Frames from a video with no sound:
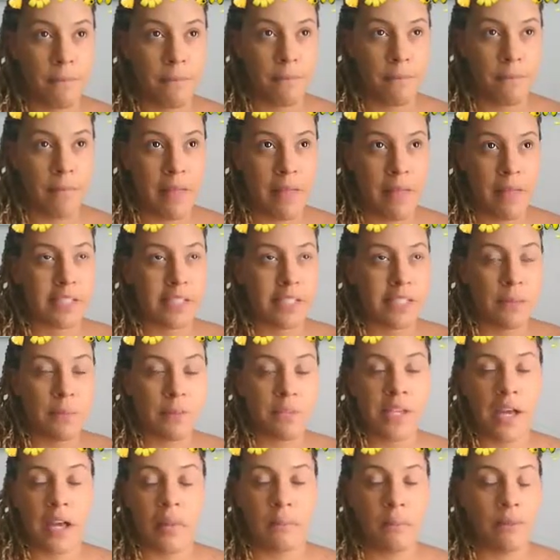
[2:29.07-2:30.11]
had some
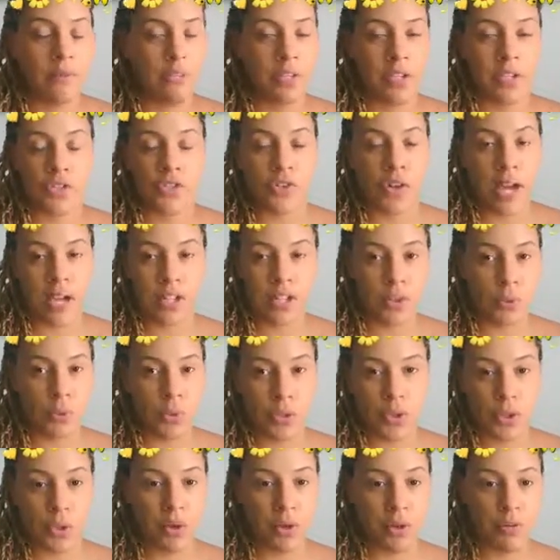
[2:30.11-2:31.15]
type of interaction with
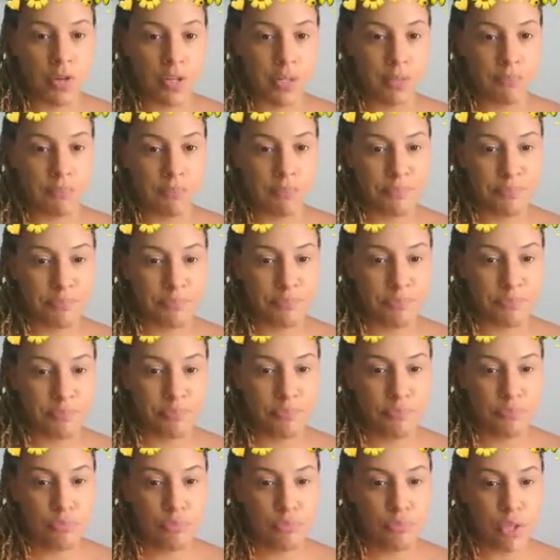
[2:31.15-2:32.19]
you already.
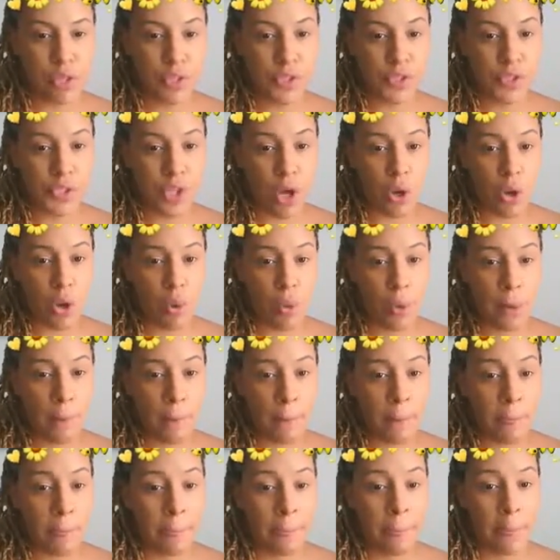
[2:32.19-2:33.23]
So
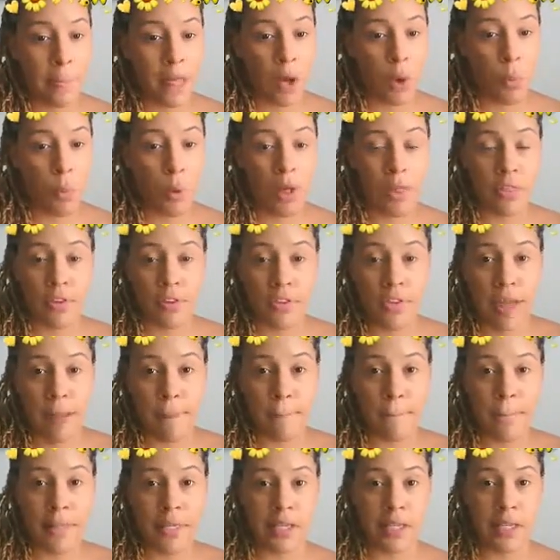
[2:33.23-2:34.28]
whether
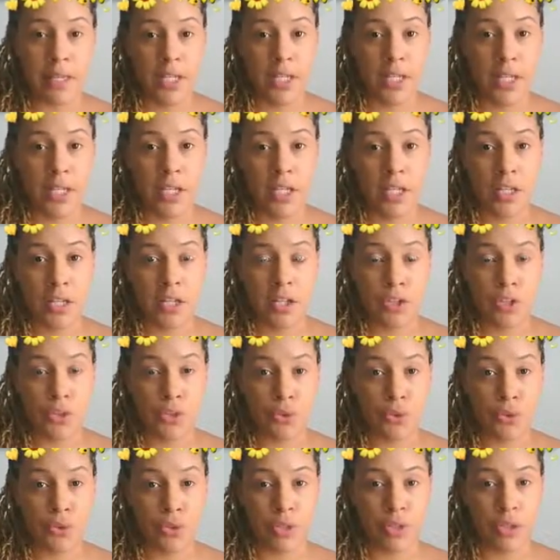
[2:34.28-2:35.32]
that be
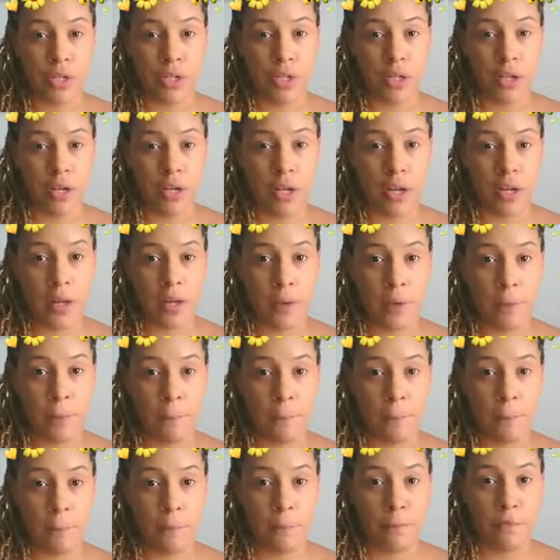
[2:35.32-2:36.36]
your
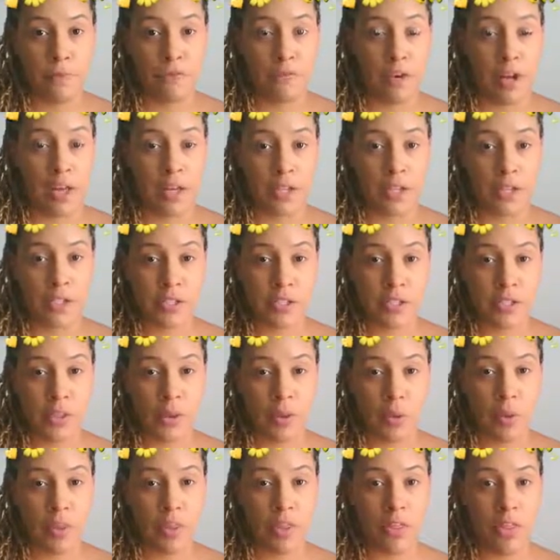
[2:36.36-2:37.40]
friends,
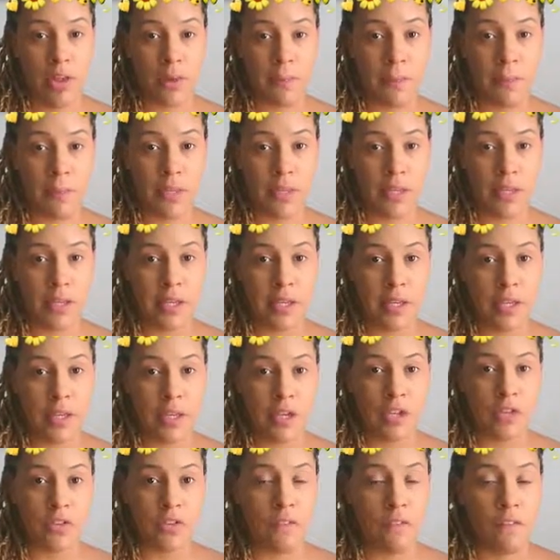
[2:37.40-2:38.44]
whether that be
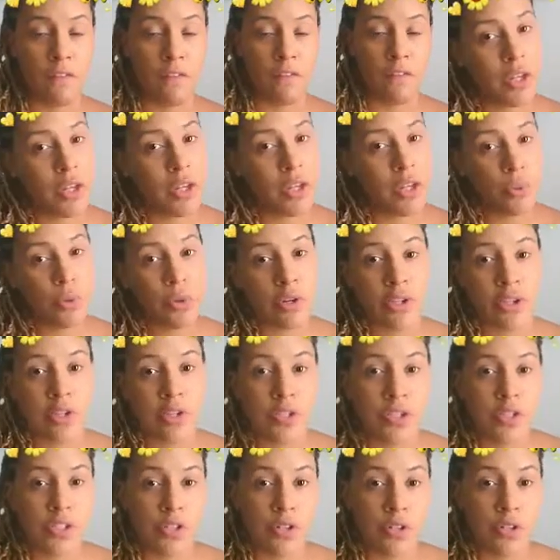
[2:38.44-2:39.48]
your
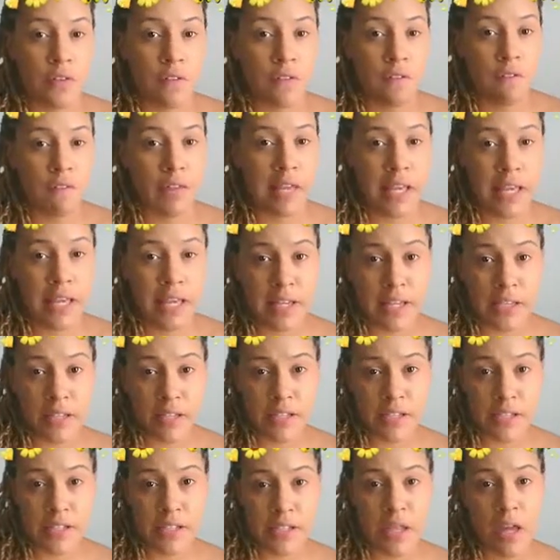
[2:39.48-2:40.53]
followers, your
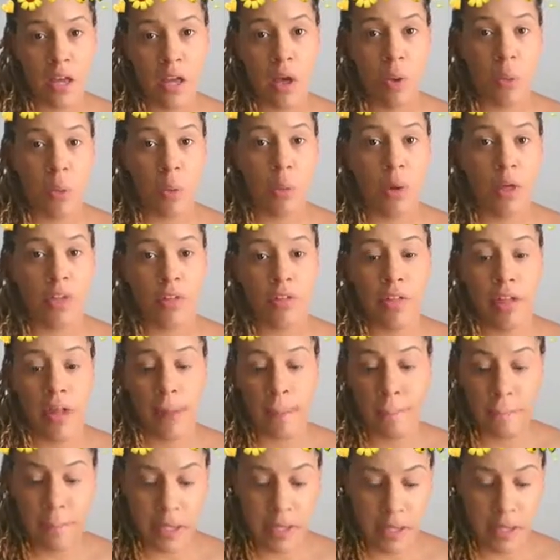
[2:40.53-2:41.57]
fans, whether
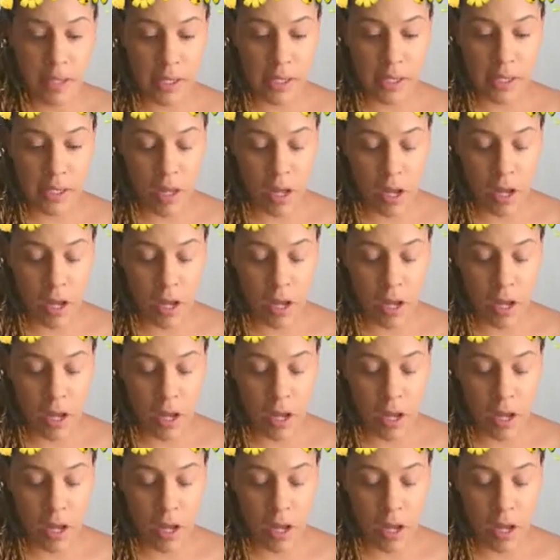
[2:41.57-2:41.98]
that be